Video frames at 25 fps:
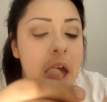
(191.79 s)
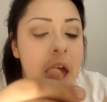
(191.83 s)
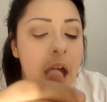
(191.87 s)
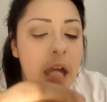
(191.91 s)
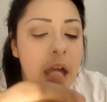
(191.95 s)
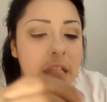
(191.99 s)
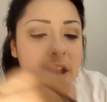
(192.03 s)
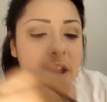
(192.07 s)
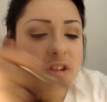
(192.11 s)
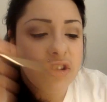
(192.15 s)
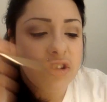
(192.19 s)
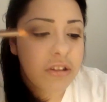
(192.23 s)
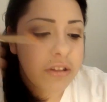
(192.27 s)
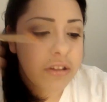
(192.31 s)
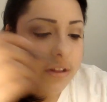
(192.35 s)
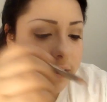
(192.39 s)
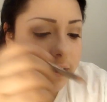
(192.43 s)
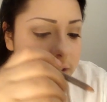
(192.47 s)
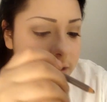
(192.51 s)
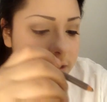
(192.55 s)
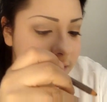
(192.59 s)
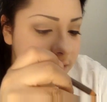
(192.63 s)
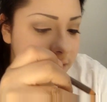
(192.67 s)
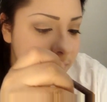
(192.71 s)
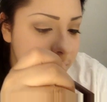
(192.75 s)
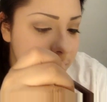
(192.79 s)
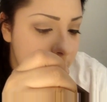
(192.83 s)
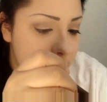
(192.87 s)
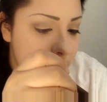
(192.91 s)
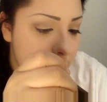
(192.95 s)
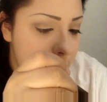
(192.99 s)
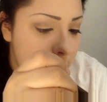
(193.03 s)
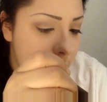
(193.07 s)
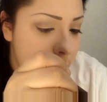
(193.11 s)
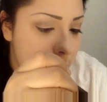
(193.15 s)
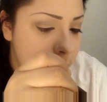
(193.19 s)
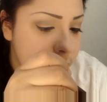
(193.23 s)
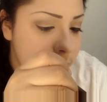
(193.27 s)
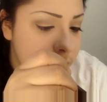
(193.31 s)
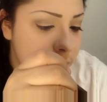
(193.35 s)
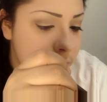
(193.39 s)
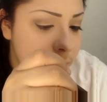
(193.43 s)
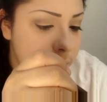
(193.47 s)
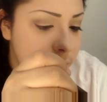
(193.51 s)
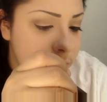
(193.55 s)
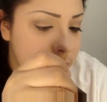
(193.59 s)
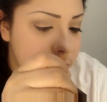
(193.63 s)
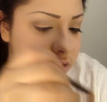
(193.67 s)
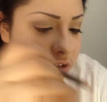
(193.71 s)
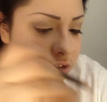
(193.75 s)
I actually think this is my mom's,
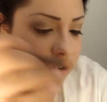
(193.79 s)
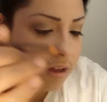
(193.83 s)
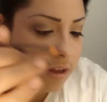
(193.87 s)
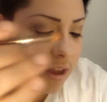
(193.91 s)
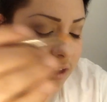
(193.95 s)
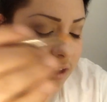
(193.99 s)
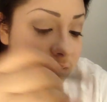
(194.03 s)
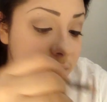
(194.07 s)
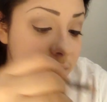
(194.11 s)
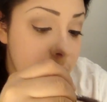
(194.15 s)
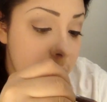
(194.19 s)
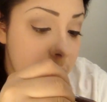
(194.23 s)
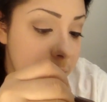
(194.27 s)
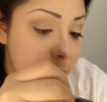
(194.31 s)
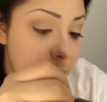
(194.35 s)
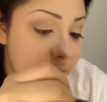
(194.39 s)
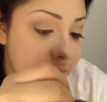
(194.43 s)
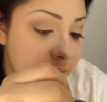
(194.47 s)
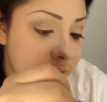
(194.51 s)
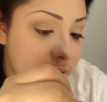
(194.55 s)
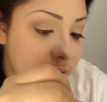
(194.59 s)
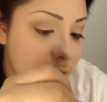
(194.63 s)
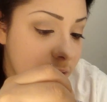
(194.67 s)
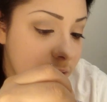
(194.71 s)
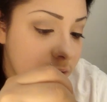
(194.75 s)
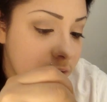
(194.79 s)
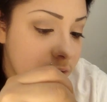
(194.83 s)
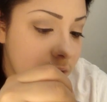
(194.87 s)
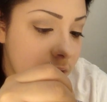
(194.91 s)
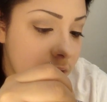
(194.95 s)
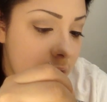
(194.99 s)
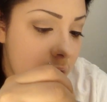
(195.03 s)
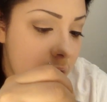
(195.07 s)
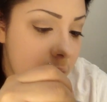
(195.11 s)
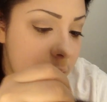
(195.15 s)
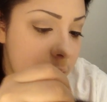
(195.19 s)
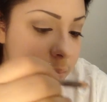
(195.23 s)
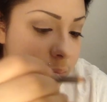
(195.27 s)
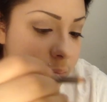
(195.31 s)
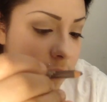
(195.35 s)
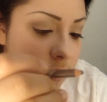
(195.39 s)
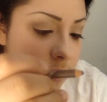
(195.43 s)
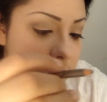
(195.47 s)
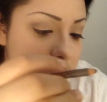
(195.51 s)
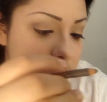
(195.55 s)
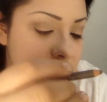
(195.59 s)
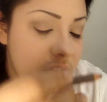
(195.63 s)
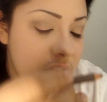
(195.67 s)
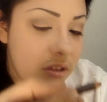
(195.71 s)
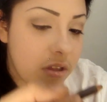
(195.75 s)
but she can't remember if it's hers or not,
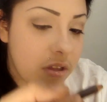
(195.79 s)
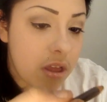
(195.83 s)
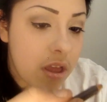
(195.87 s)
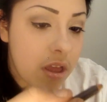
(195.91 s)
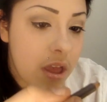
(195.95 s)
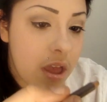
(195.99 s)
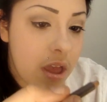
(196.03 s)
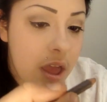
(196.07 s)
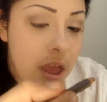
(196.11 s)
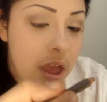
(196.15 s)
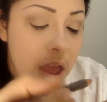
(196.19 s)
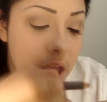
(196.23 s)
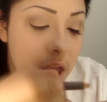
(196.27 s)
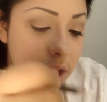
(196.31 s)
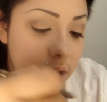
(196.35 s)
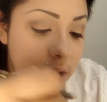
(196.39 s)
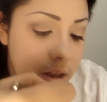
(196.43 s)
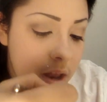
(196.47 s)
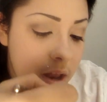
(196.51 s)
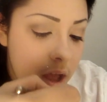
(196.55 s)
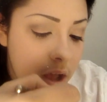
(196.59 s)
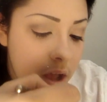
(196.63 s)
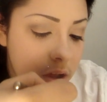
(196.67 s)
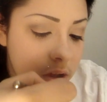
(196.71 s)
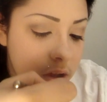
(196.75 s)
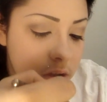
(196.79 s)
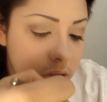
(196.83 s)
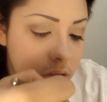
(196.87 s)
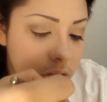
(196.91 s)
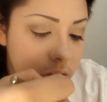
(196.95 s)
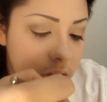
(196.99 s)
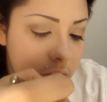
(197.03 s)
but it's not good.